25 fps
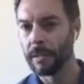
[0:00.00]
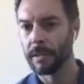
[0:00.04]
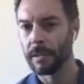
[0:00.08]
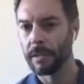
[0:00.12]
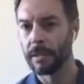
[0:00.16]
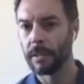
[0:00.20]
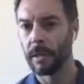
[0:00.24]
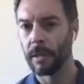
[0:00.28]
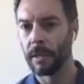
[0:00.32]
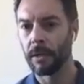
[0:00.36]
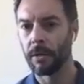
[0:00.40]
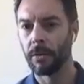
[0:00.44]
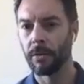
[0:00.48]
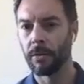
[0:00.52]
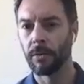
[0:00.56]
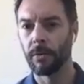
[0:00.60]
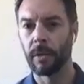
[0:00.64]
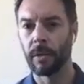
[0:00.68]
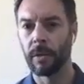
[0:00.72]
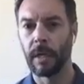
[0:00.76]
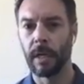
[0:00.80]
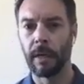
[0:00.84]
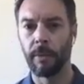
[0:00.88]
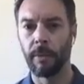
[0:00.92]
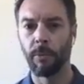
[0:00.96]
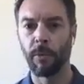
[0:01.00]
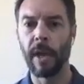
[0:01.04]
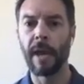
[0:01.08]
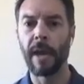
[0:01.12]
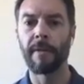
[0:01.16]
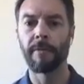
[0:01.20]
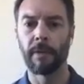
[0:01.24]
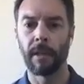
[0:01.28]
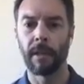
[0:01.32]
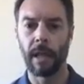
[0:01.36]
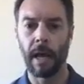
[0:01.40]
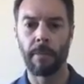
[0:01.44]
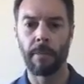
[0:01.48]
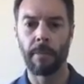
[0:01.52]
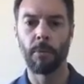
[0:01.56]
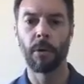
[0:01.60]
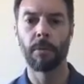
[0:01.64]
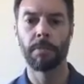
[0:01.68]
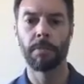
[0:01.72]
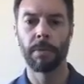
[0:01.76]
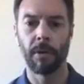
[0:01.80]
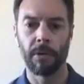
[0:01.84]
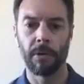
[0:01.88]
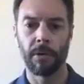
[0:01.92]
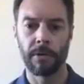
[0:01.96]
So we have a lot more
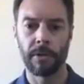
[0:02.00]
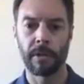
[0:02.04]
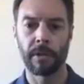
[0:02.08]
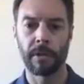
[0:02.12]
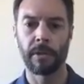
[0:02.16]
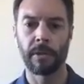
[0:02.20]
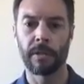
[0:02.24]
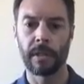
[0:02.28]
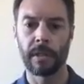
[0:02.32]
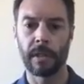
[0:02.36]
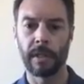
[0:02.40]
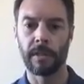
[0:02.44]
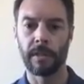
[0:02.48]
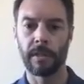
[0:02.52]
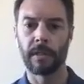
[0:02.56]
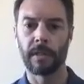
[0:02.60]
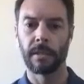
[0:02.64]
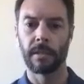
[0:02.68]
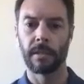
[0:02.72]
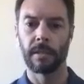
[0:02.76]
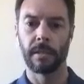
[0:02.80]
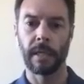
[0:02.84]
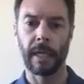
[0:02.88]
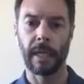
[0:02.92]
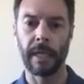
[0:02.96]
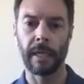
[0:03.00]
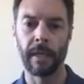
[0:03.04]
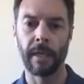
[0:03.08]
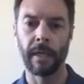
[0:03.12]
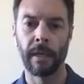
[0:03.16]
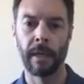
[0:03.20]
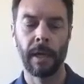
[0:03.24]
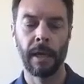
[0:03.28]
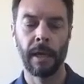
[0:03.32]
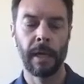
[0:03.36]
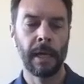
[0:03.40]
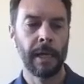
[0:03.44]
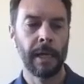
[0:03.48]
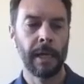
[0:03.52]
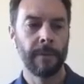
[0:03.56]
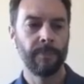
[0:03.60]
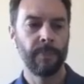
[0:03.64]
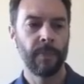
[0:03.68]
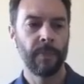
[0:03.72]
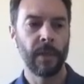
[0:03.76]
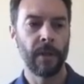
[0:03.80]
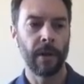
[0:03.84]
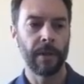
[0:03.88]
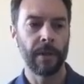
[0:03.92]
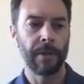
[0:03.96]
personal seats. And,
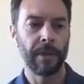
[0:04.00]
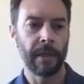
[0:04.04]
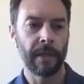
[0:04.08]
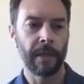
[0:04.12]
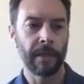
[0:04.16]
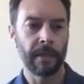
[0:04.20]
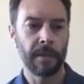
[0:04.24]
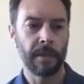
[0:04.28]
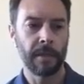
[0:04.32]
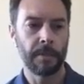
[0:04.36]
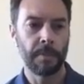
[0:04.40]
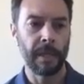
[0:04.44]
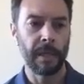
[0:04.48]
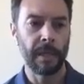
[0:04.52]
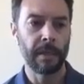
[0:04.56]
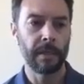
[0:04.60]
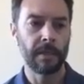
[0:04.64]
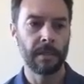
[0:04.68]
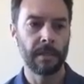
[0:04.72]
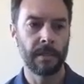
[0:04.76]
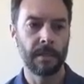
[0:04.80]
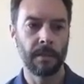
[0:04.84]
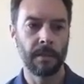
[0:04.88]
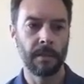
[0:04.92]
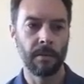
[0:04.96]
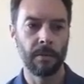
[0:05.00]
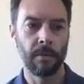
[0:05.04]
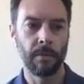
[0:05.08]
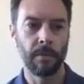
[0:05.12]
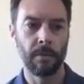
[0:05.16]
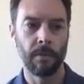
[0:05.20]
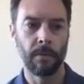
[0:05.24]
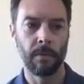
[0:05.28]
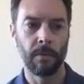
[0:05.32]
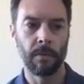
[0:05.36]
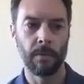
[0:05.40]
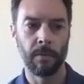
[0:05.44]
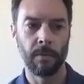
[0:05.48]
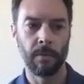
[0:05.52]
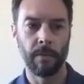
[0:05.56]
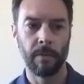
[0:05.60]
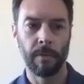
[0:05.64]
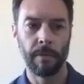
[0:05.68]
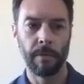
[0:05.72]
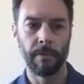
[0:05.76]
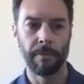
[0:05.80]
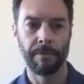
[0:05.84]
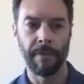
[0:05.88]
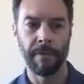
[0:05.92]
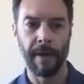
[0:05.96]
I think it speaks to
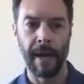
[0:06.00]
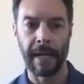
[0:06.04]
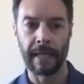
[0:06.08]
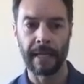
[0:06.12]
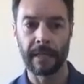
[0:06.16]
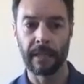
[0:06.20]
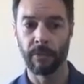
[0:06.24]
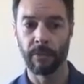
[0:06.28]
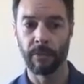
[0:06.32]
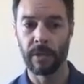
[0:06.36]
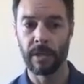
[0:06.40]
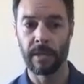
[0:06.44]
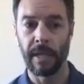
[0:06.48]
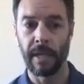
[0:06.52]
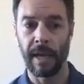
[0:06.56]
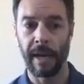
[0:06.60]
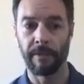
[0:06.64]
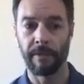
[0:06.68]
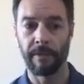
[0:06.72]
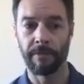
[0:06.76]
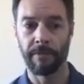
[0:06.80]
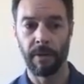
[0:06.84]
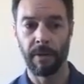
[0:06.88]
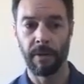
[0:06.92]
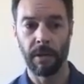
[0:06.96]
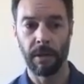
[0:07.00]
the fact that we just have